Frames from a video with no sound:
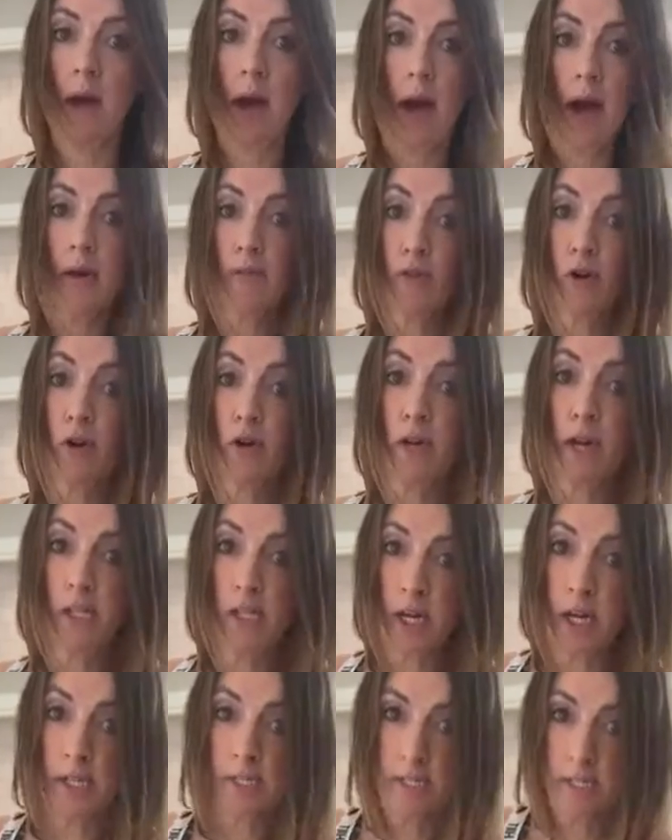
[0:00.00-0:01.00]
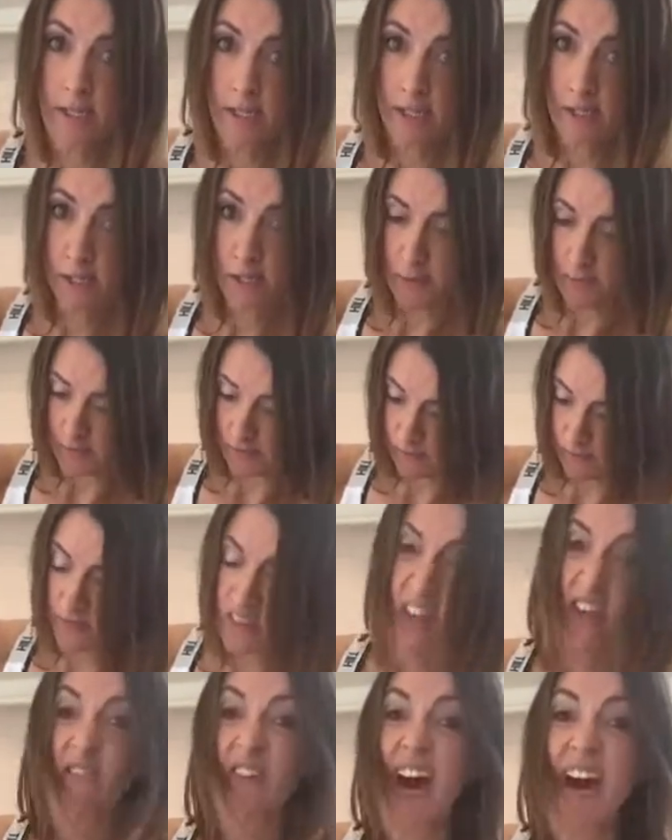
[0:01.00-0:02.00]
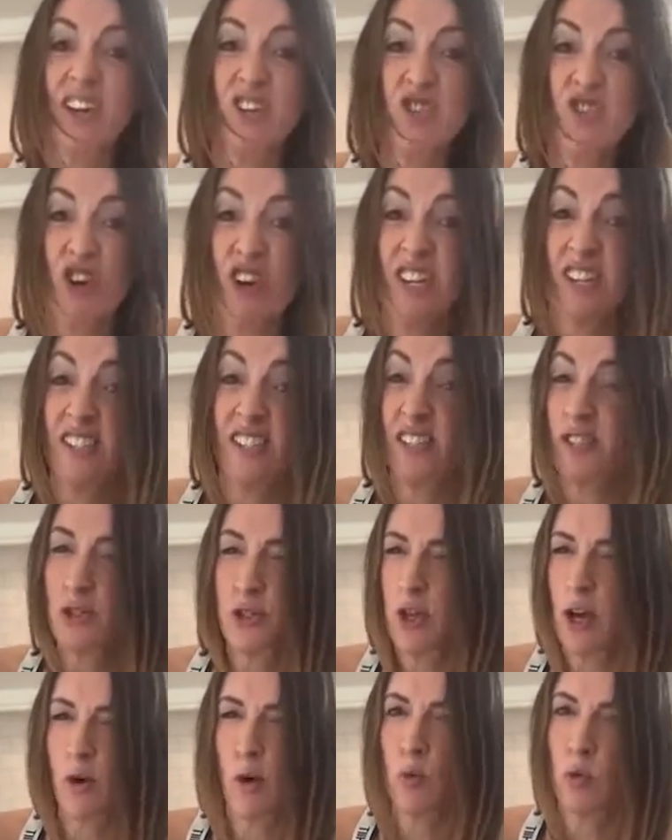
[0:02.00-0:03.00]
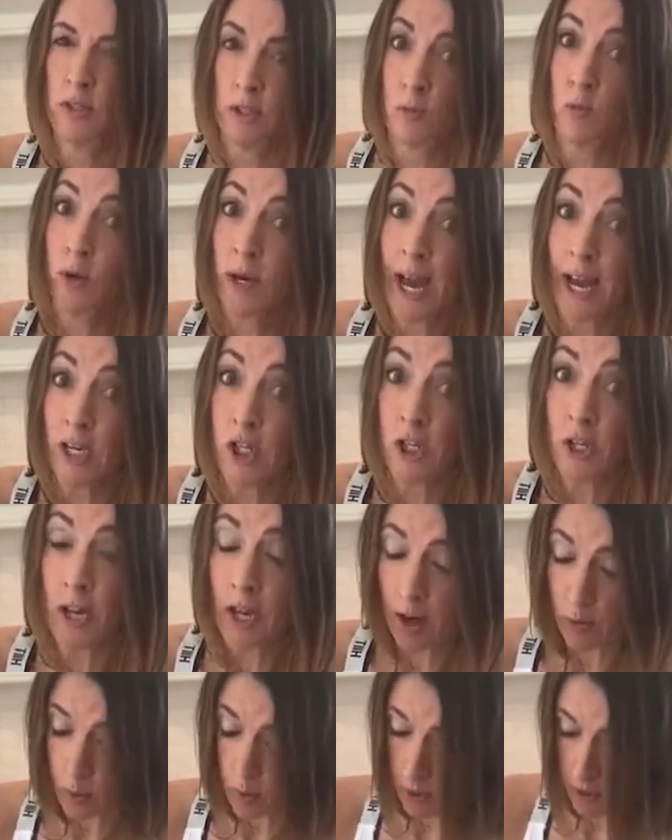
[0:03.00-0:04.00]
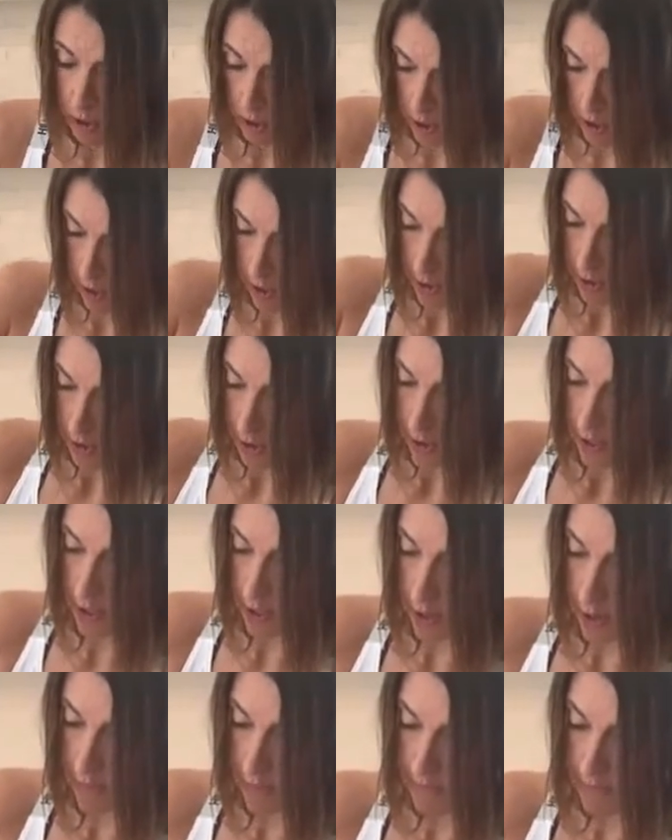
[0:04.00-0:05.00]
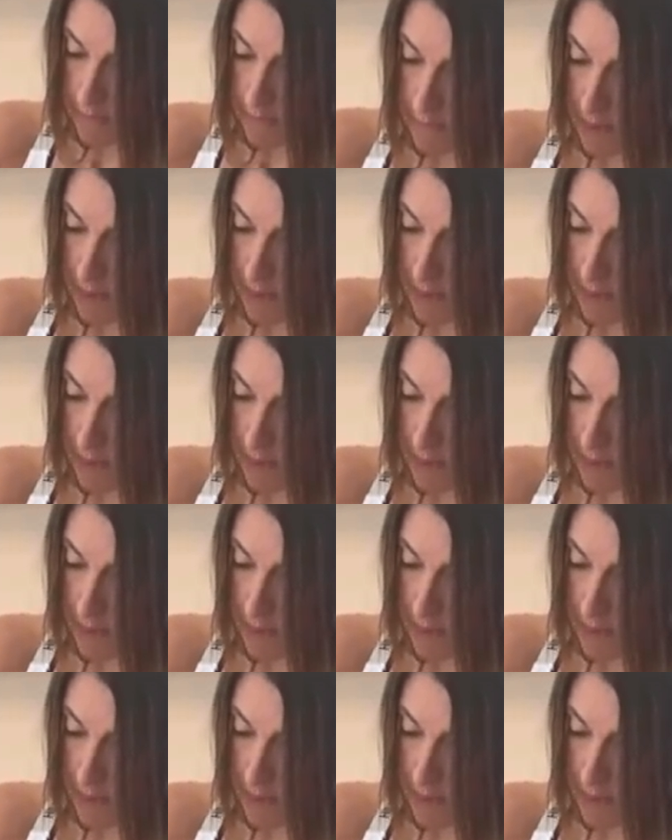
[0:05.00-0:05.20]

I have got Nigella seeds. If I had craisins, no, I wouldn't. Well, actually, I would. You know, I'm a